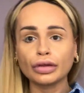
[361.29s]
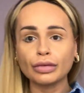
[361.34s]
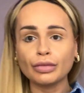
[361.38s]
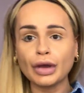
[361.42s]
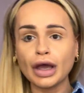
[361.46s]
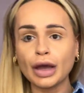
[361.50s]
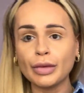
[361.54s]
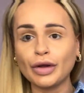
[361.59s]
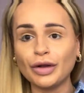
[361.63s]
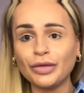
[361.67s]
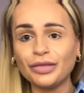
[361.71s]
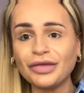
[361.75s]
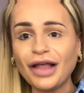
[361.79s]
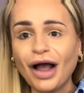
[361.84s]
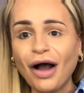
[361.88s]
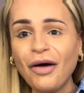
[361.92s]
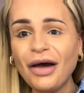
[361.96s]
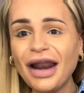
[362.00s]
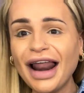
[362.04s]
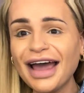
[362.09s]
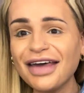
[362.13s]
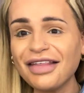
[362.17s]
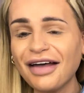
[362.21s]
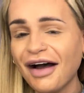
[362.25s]
Purple. Oh,
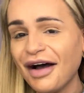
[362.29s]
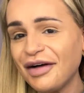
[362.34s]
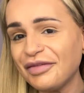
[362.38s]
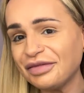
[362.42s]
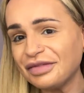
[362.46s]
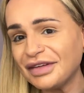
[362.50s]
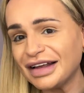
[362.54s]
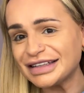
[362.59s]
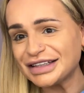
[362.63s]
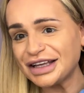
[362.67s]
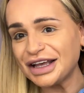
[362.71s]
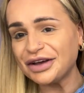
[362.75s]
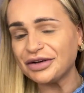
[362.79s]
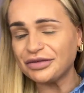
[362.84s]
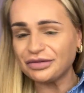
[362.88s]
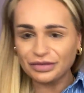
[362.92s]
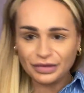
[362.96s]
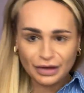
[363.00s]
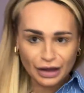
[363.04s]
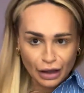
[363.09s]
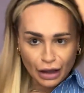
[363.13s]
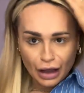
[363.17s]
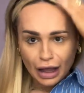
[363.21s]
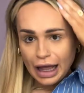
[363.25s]
I like that. That's cute.
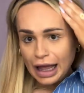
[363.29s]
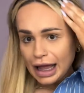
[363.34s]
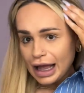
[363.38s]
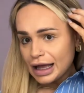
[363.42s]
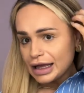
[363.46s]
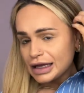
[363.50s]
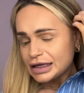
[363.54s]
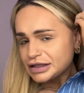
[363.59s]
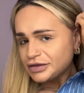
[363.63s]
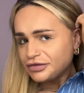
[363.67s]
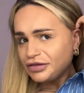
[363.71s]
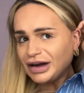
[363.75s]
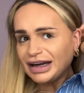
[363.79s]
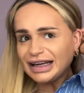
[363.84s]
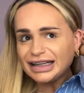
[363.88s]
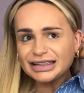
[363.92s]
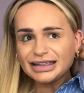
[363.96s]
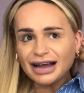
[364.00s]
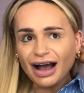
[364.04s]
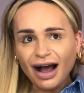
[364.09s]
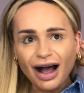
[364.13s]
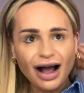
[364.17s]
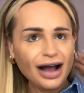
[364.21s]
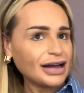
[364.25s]
It's really
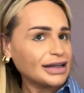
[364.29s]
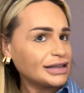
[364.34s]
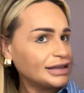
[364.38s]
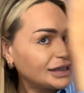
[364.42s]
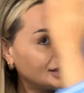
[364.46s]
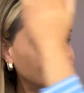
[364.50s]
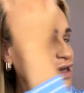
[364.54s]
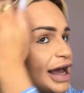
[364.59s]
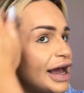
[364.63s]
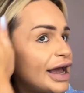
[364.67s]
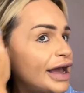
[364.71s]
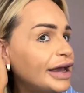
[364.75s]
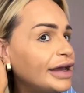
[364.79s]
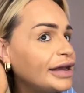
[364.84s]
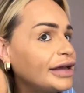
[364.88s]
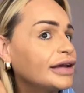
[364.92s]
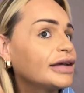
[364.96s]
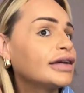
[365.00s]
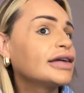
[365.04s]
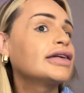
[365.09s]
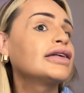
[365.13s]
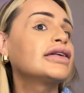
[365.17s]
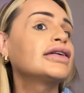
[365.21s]
dark today,